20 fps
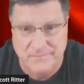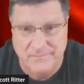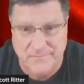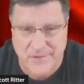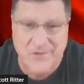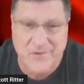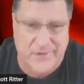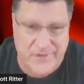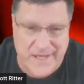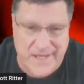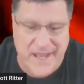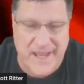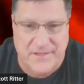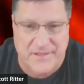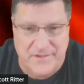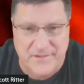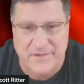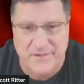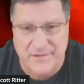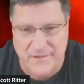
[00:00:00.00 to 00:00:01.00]
You know the
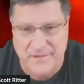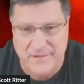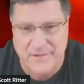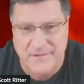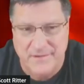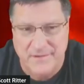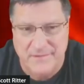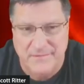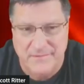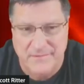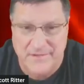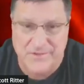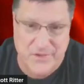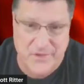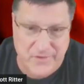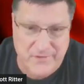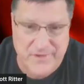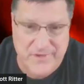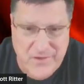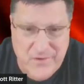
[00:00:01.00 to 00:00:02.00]
answer. The
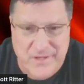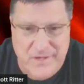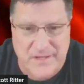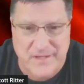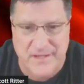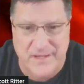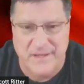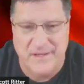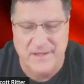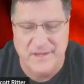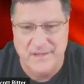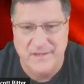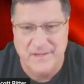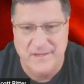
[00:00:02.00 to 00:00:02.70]
Soviet Union did.